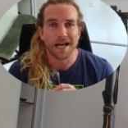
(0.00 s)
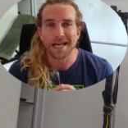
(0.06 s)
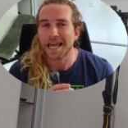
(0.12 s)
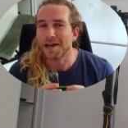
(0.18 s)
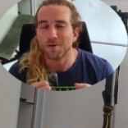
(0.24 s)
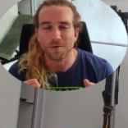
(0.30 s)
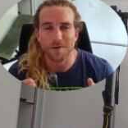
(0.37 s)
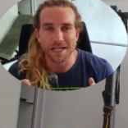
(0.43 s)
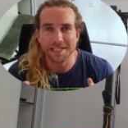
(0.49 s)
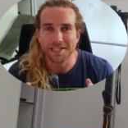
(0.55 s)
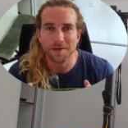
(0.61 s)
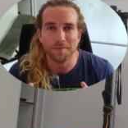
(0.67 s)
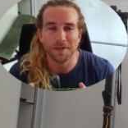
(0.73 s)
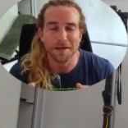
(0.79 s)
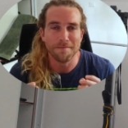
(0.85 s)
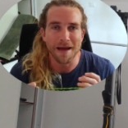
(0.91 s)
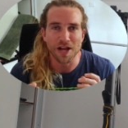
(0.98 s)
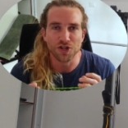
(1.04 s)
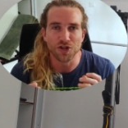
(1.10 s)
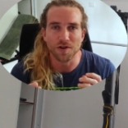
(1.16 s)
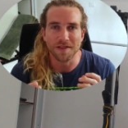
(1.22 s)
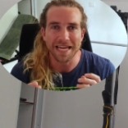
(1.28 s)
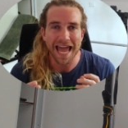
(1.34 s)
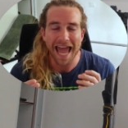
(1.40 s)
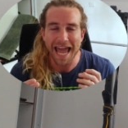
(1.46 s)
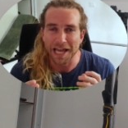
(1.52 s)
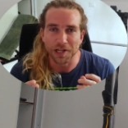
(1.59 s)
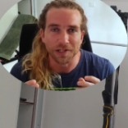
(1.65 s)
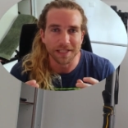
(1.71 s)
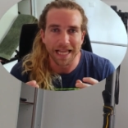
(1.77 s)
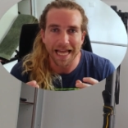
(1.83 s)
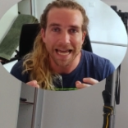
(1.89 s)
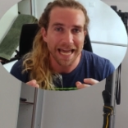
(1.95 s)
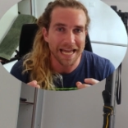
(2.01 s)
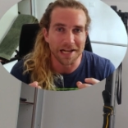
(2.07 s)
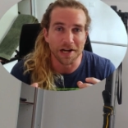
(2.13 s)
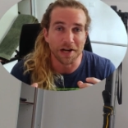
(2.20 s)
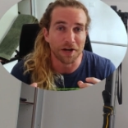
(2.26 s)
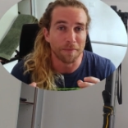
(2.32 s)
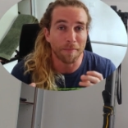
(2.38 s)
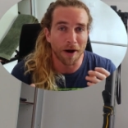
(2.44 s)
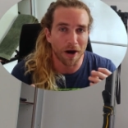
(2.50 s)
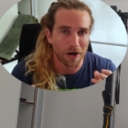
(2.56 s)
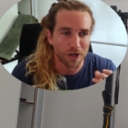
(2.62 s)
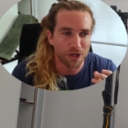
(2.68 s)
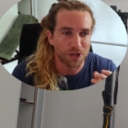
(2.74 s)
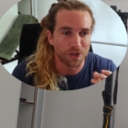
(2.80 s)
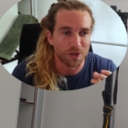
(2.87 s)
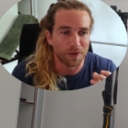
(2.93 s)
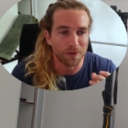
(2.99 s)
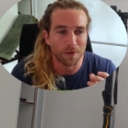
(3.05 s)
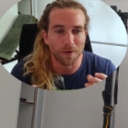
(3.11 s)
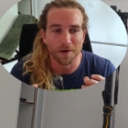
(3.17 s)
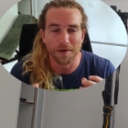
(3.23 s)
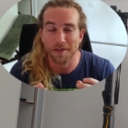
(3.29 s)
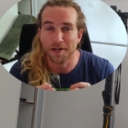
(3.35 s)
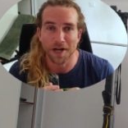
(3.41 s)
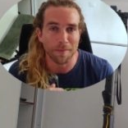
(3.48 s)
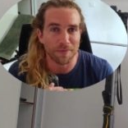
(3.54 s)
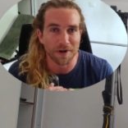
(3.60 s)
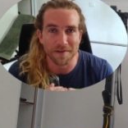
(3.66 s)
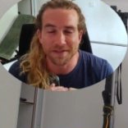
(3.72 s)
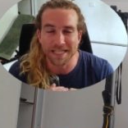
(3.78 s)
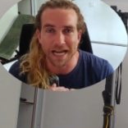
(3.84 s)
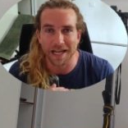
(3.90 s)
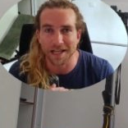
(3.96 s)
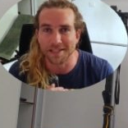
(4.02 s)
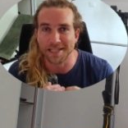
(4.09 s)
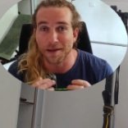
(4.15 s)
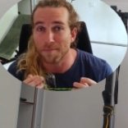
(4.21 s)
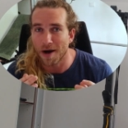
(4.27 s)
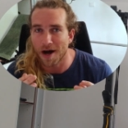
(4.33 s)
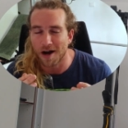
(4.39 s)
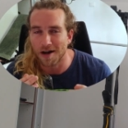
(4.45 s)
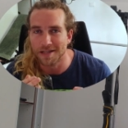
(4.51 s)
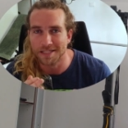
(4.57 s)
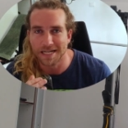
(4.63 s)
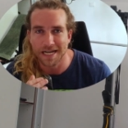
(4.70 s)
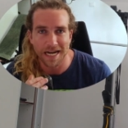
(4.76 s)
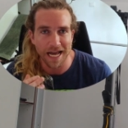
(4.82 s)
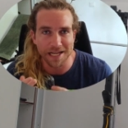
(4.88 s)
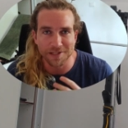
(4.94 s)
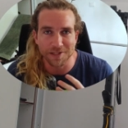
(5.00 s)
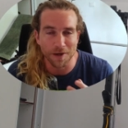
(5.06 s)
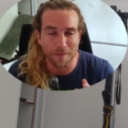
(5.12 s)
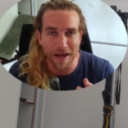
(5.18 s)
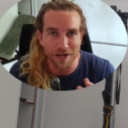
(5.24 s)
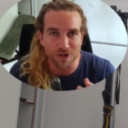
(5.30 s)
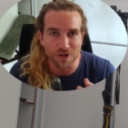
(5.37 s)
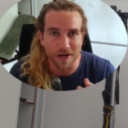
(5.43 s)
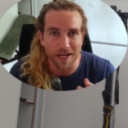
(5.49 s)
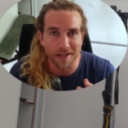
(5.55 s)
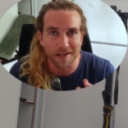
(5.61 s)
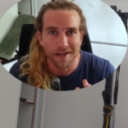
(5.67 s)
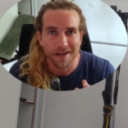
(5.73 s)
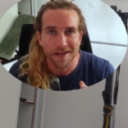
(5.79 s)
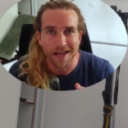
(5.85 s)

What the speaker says: I can't reasonably measure the angle I hit on a partial or the number of seconds I pause in an isometric